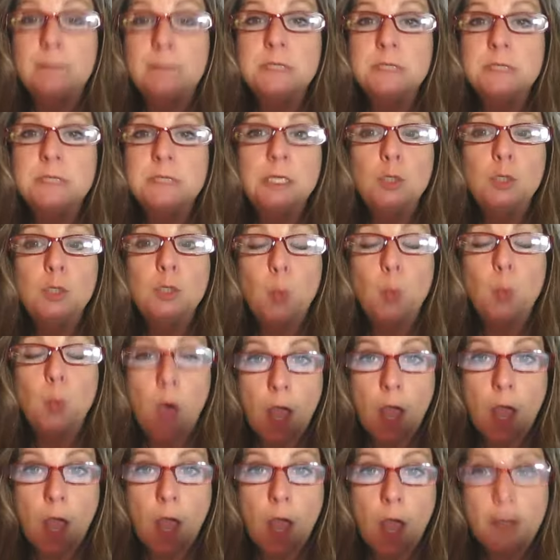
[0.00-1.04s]
in
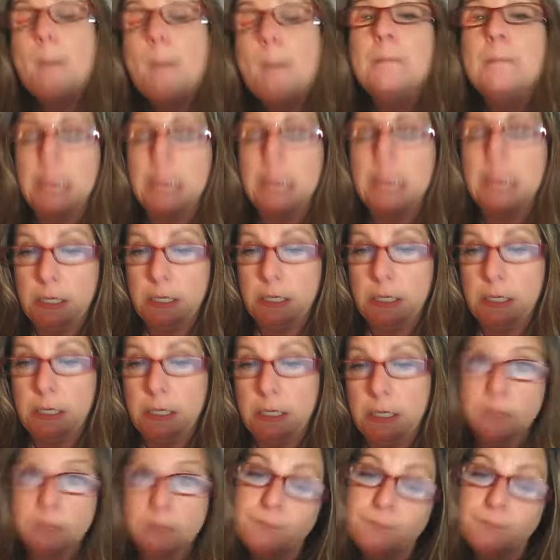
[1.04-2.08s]
one place.
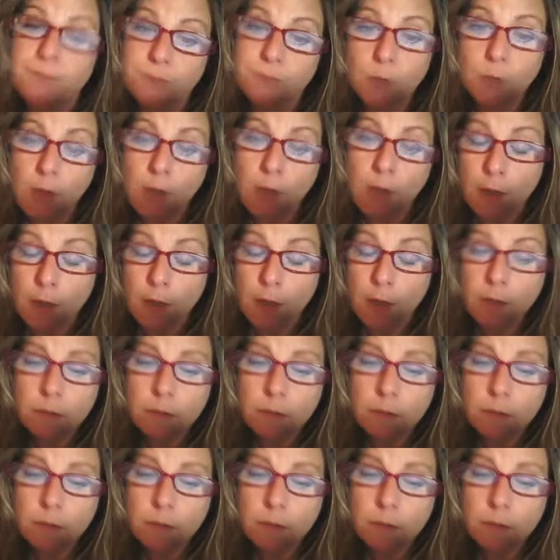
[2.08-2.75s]
Okay?